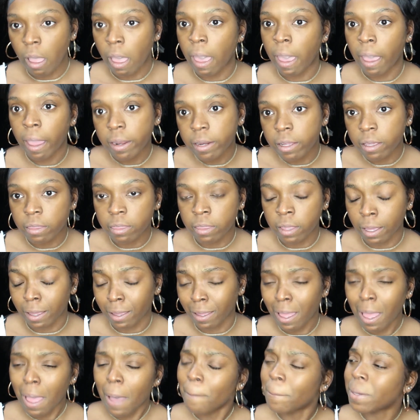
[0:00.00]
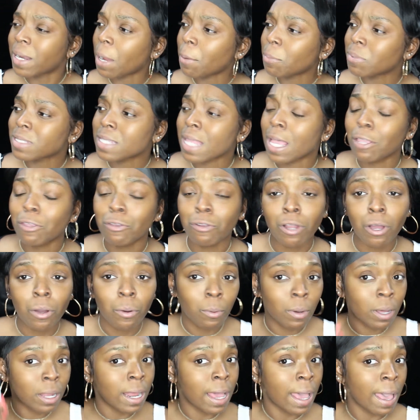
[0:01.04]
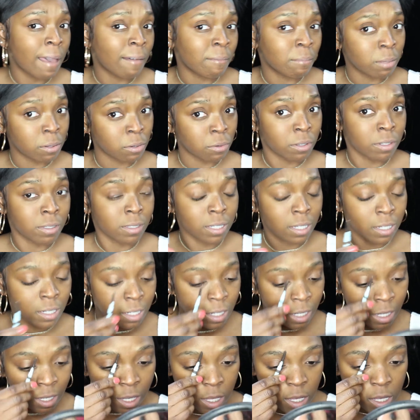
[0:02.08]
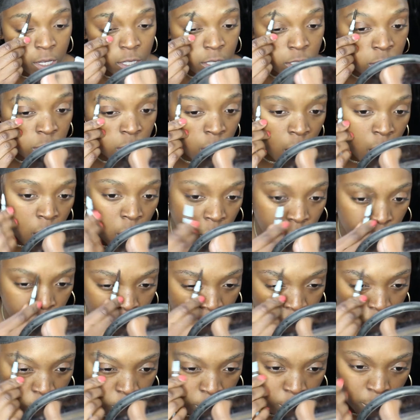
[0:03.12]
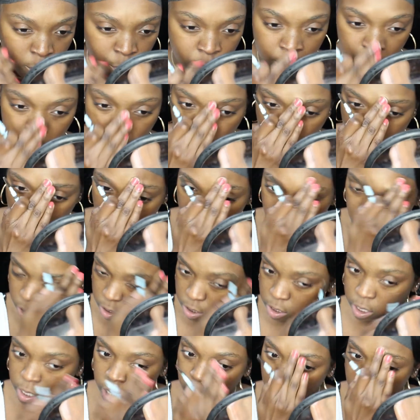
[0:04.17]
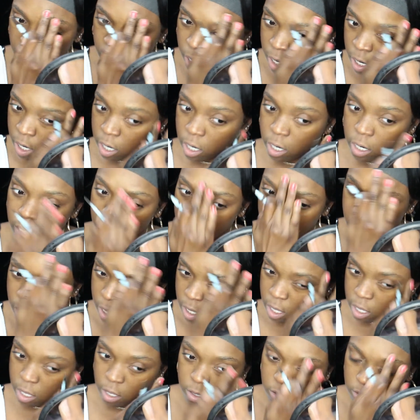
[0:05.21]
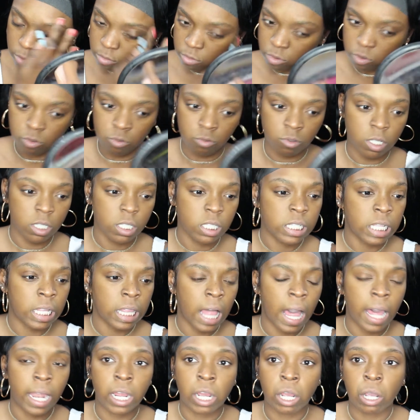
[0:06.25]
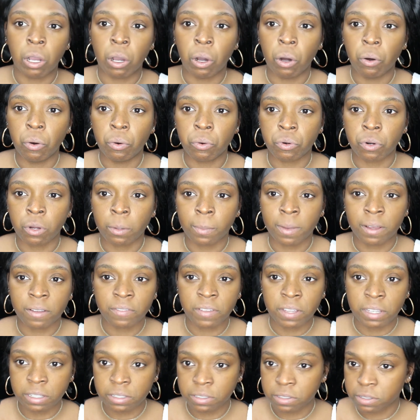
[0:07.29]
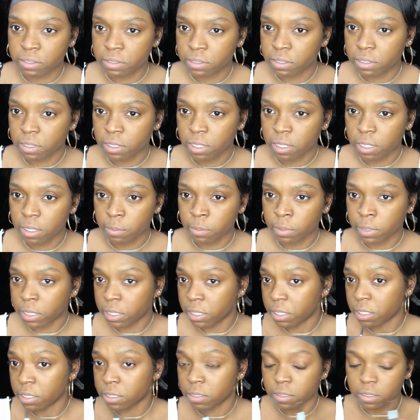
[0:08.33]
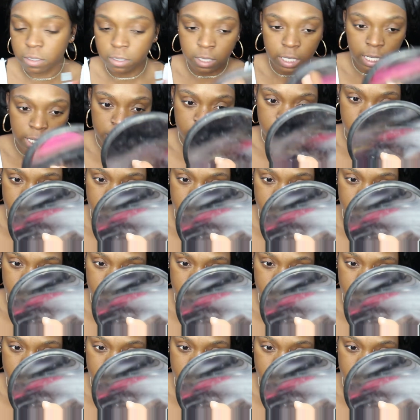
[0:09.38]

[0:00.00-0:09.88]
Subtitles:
anything. But I was like, you know what, I have been on Tinder. So being on Tinder, ooh, this is a lot of gold on my face. But it looks nice